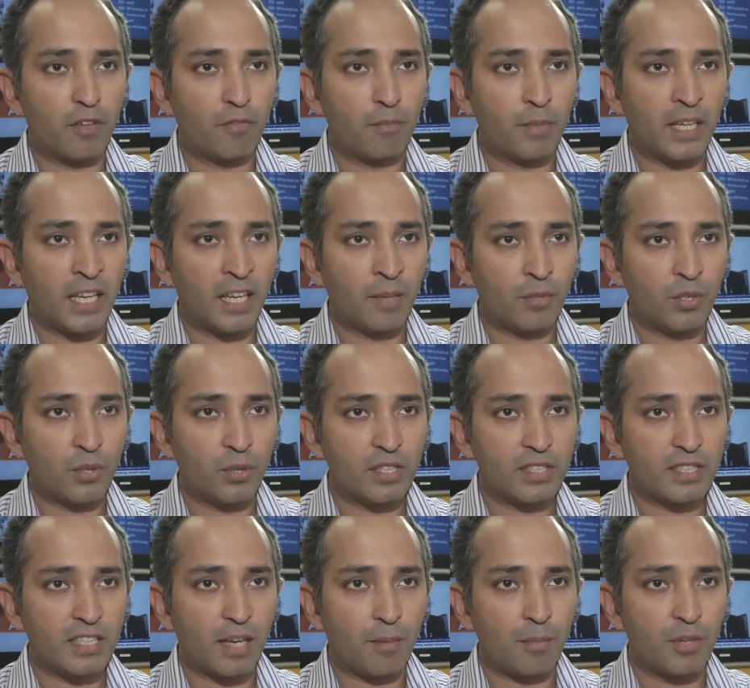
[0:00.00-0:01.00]
been
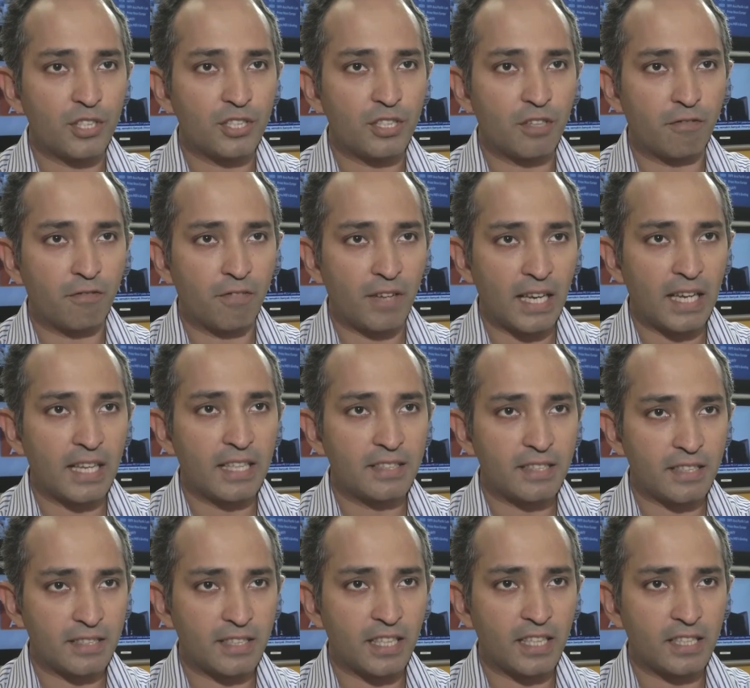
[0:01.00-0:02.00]
able to establish a
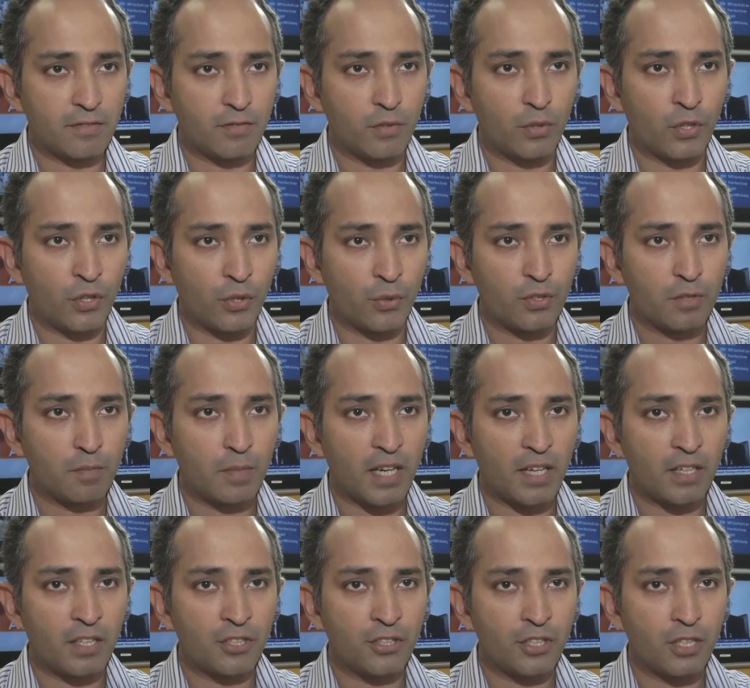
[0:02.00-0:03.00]
fairly successful
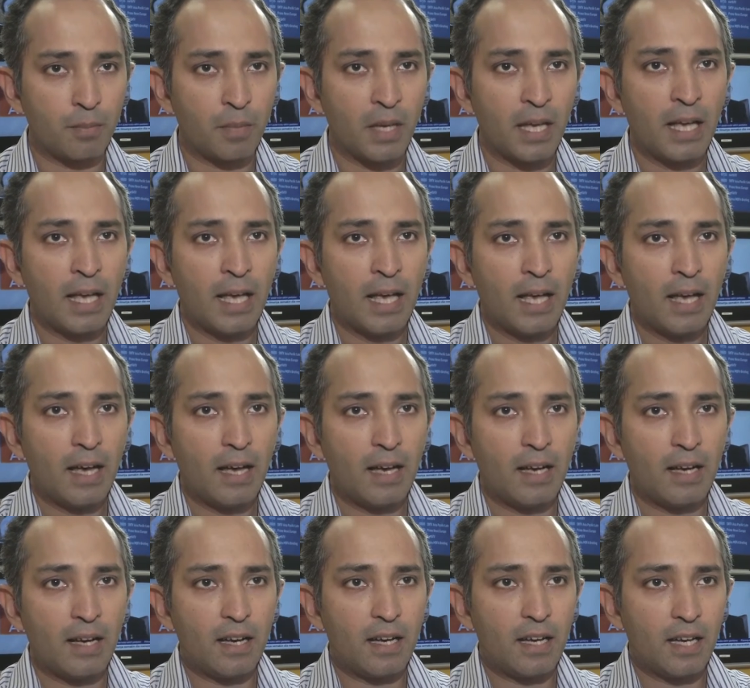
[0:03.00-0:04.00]
news partnership
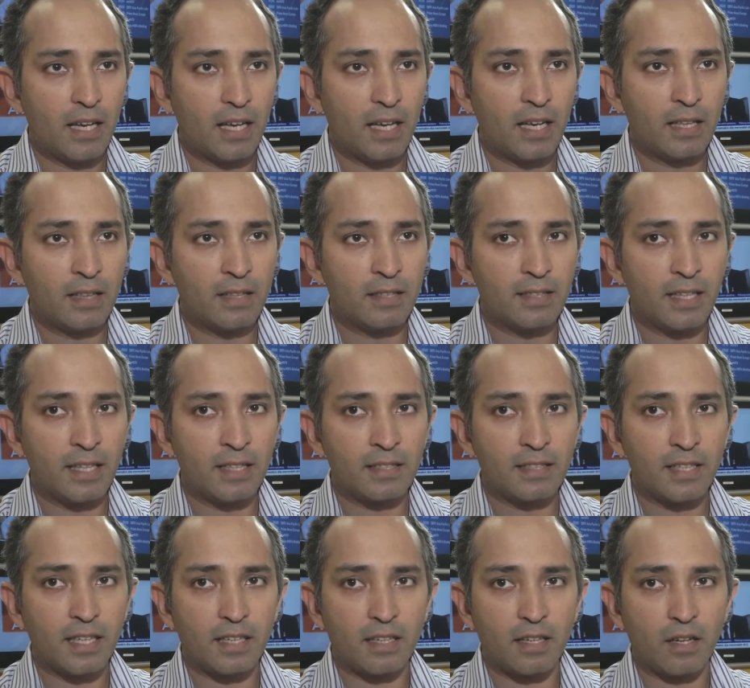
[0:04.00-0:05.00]
in the
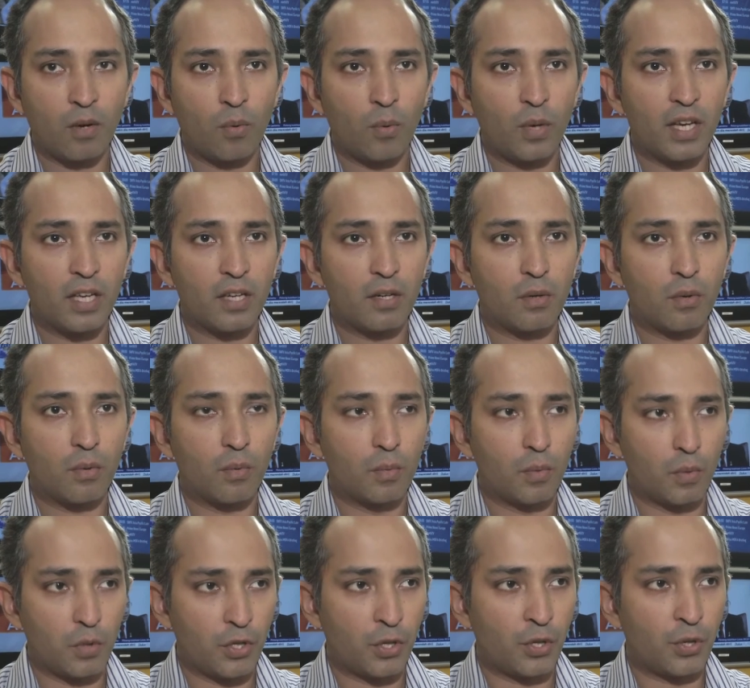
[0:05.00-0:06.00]
sense that we're
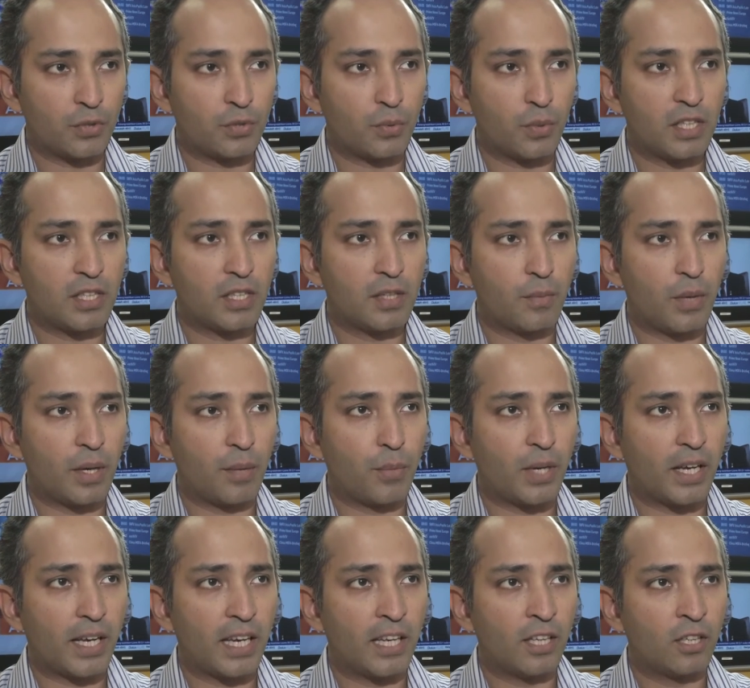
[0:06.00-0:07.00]

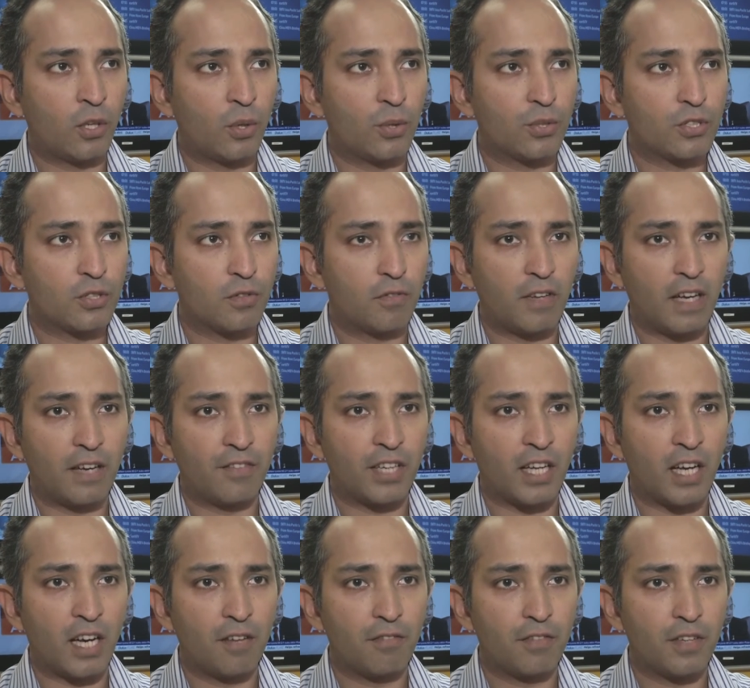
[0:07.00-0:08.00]
getting close to
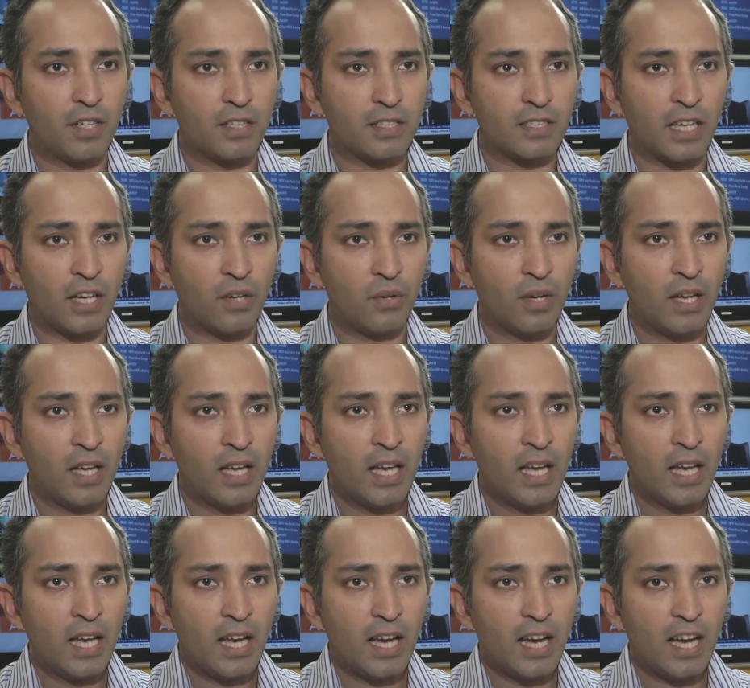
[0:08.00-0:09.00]
5.5 years now.
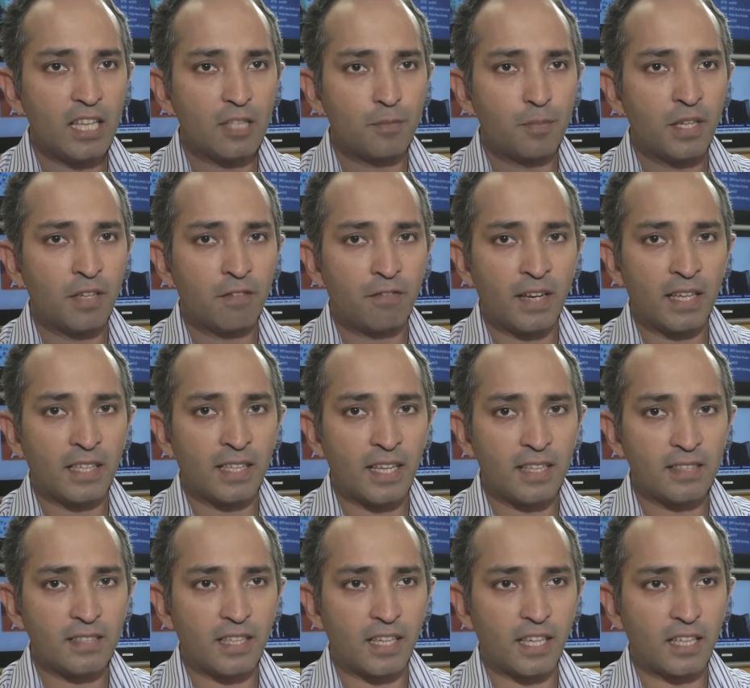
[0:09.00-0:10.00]
It's been a
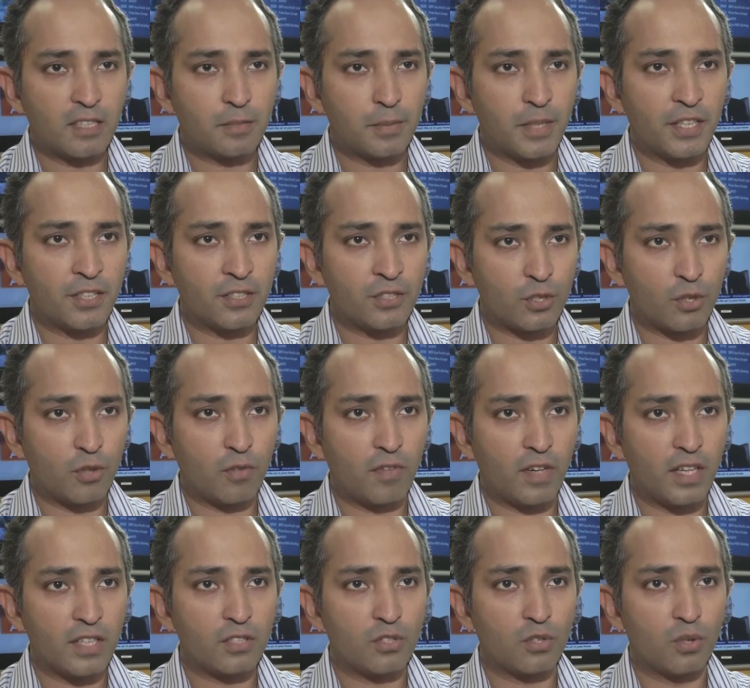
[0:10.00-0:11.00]
fantastic experience
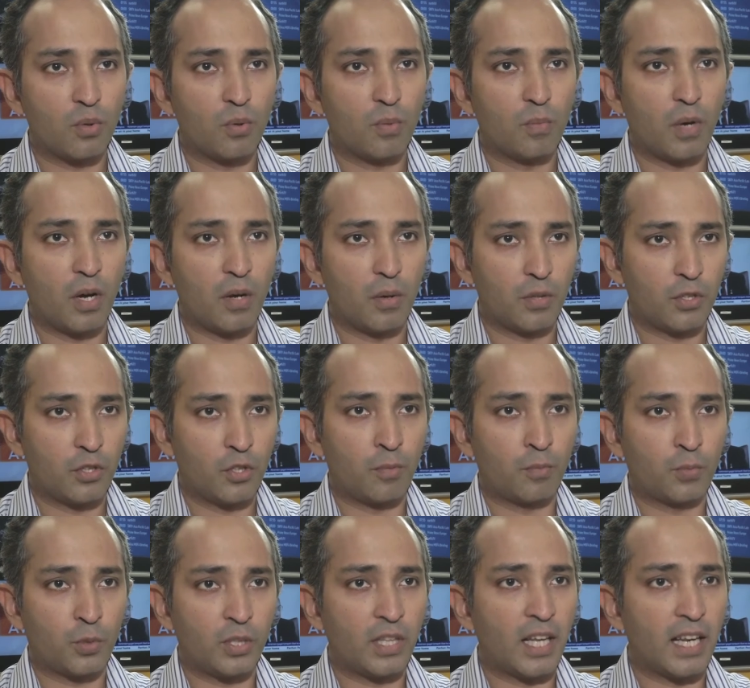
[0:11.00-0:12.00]
so far. So
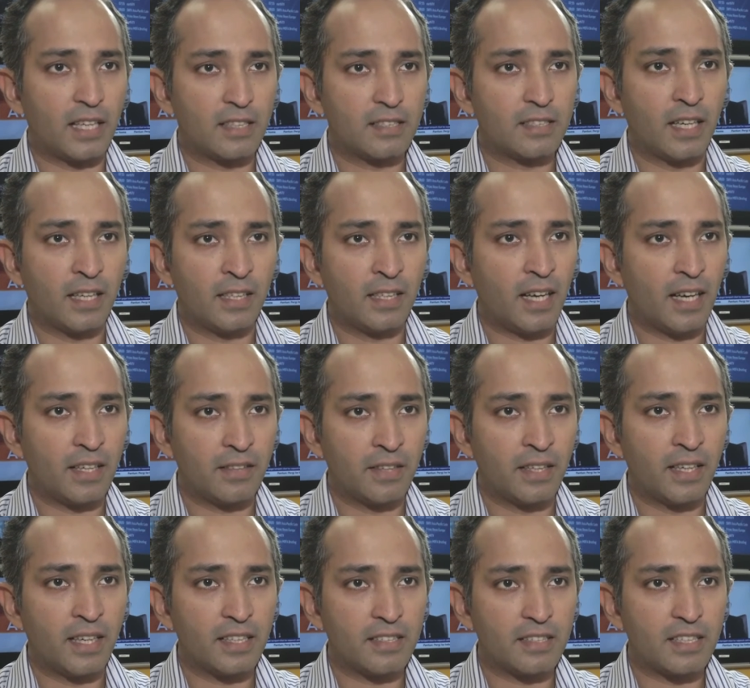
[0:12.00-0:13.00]
to that extent,
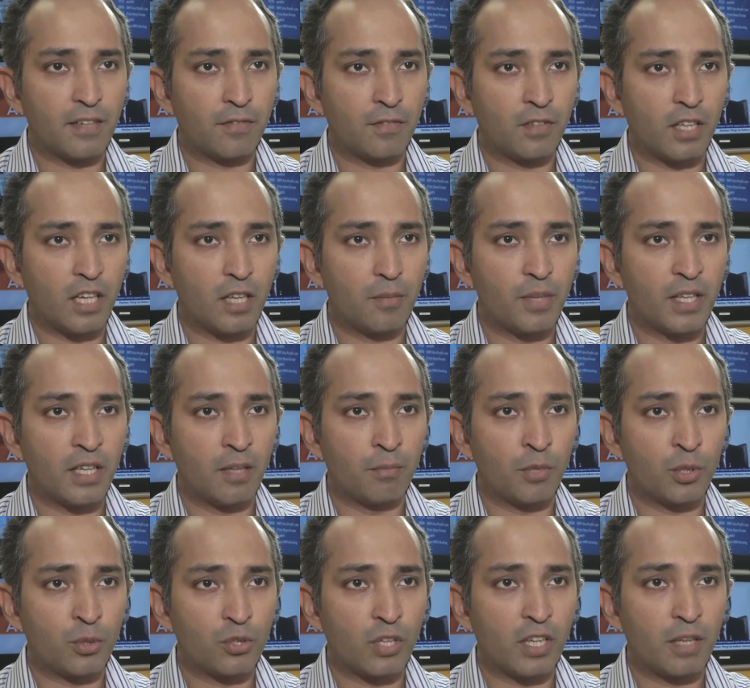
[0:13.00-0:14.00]
I think it's definitely
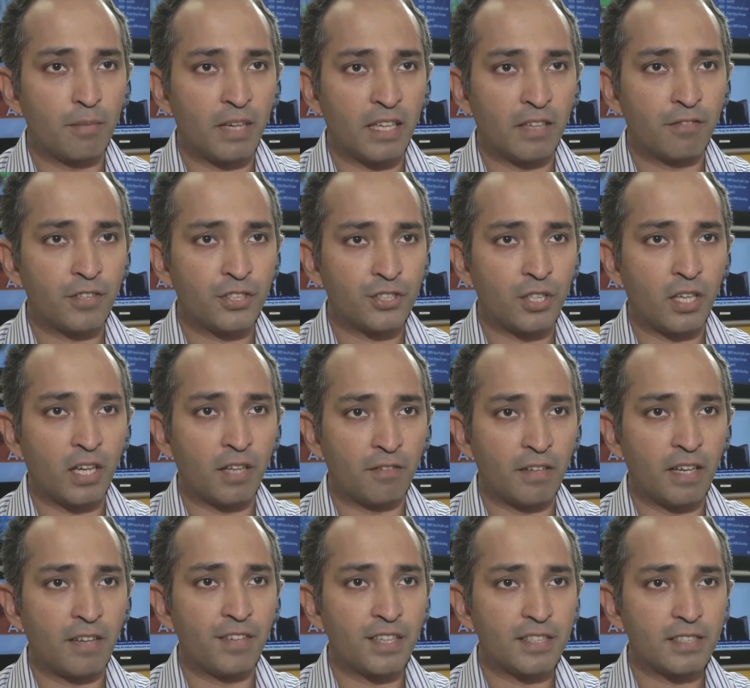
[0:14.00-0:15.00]
been a mutually
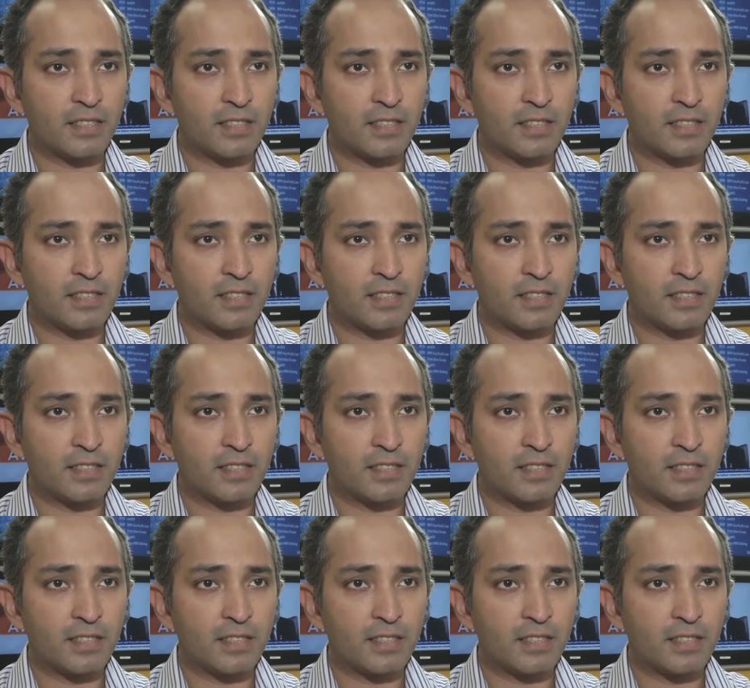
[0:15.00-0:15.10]
beneficial and very, very